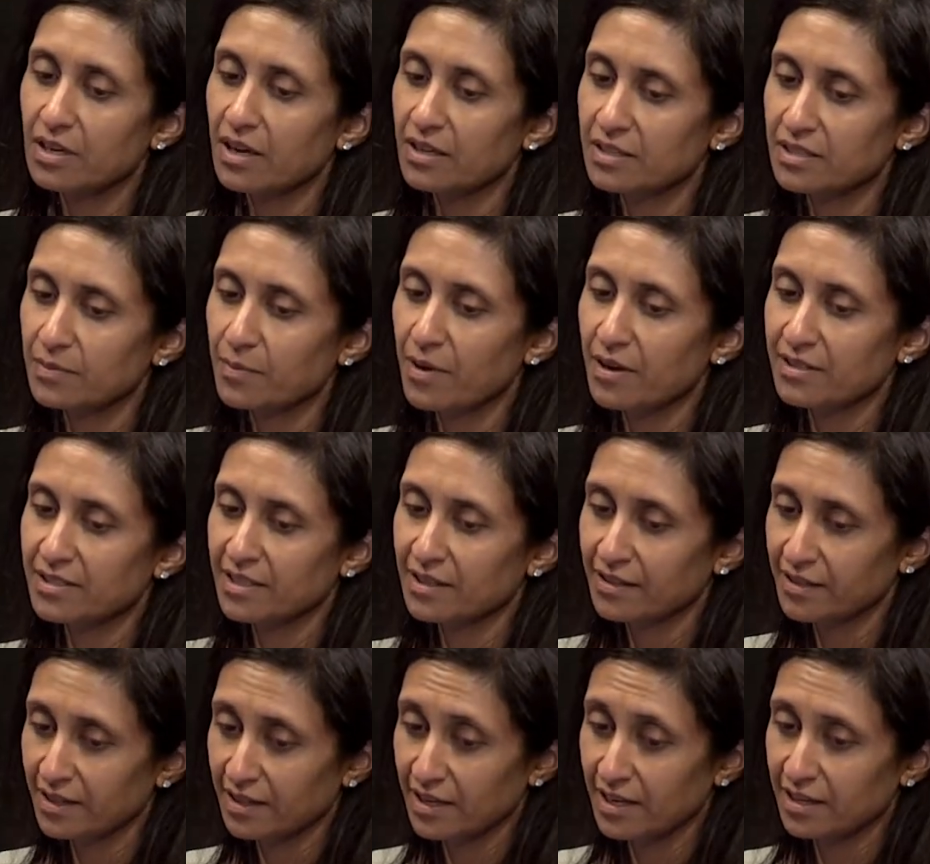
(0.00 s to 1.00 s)
non-small
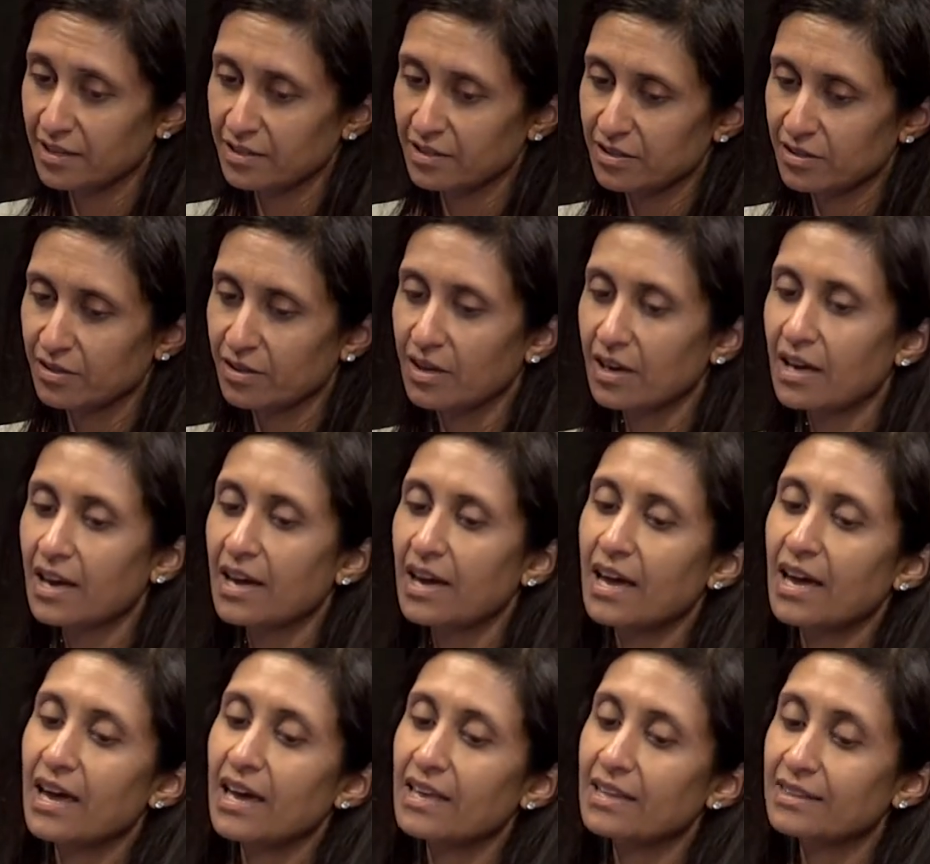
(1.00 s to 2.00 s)
cell lung cancer,
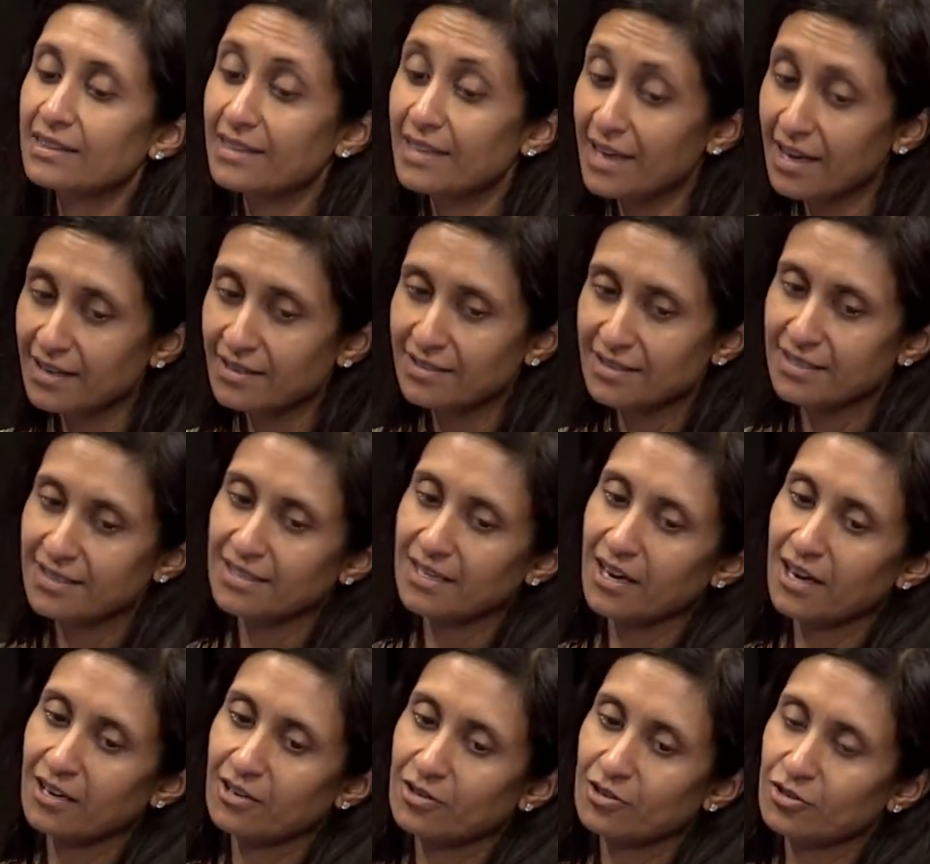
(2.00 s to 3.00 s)
and then
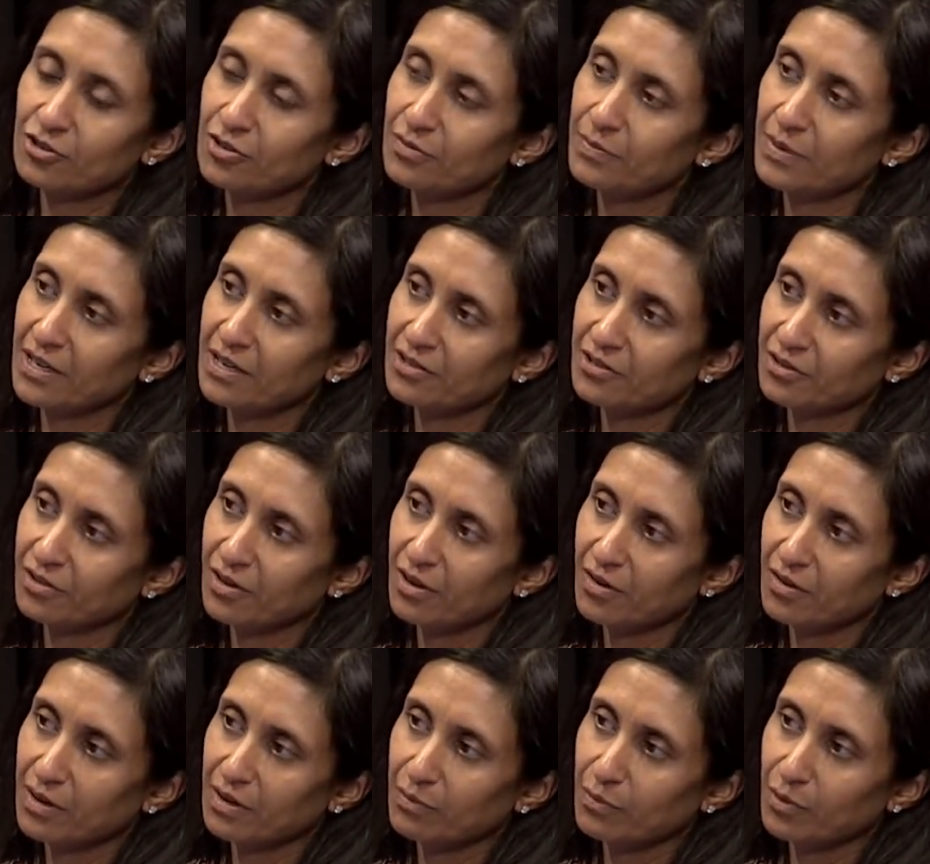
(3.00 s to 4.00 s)
decide who should be
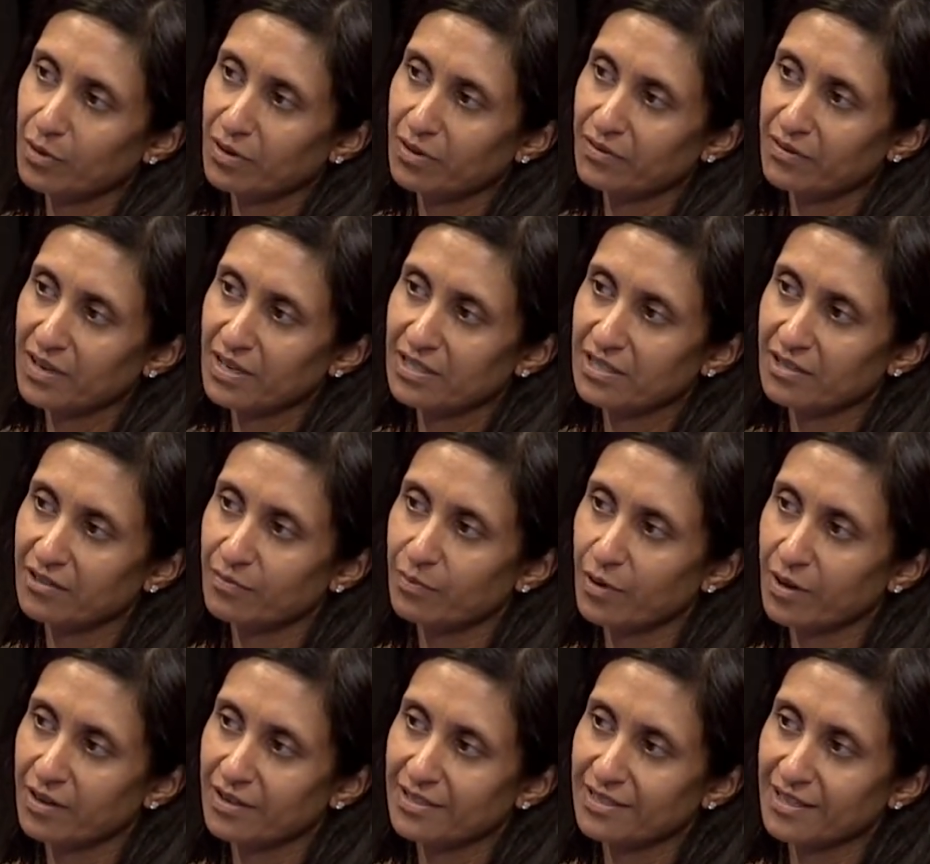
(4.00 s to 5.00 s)
undergoing more invasive
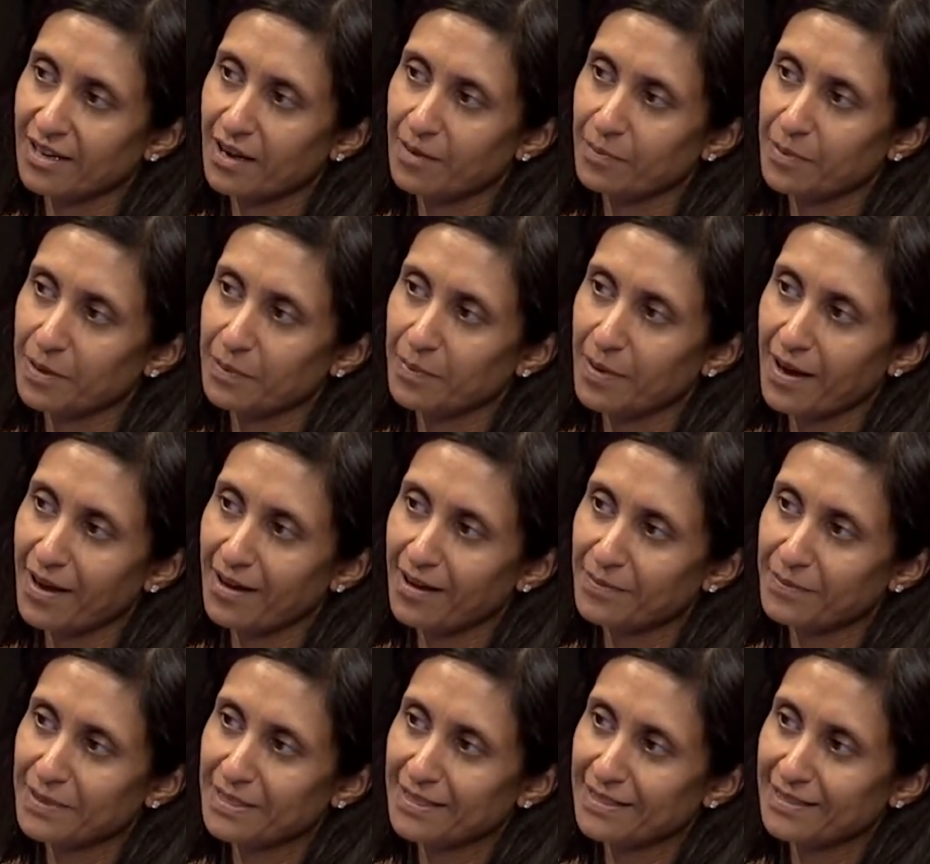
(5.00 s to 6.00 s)
bronchoscopic
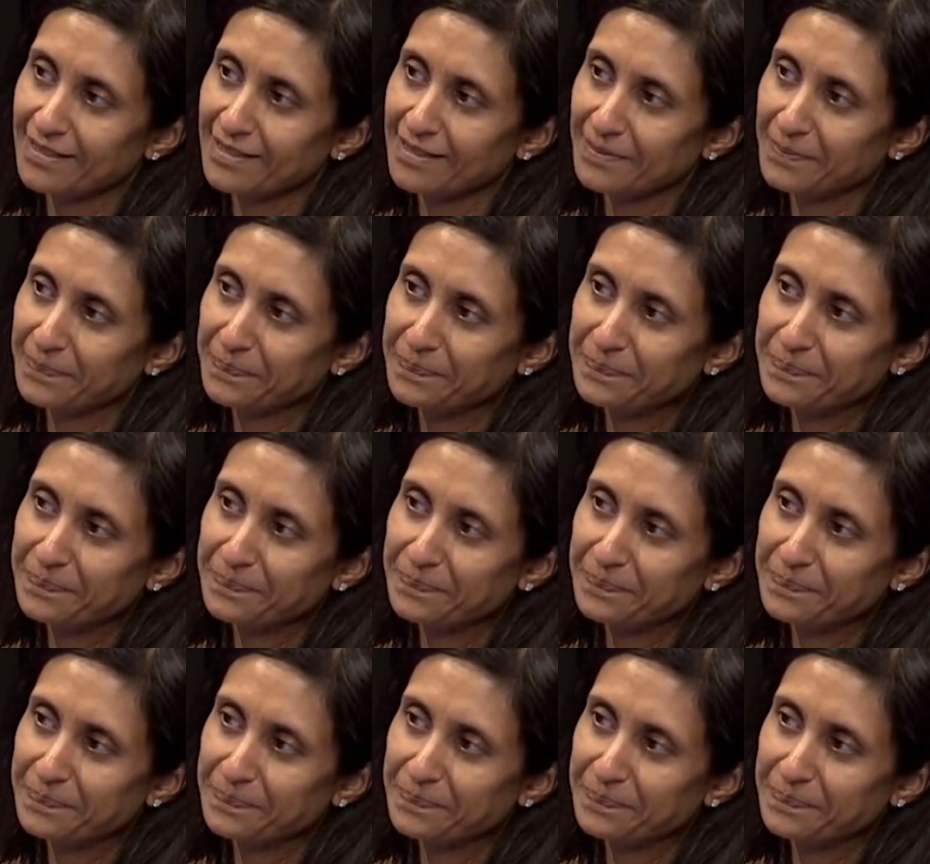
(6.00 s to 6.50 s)
biopsies?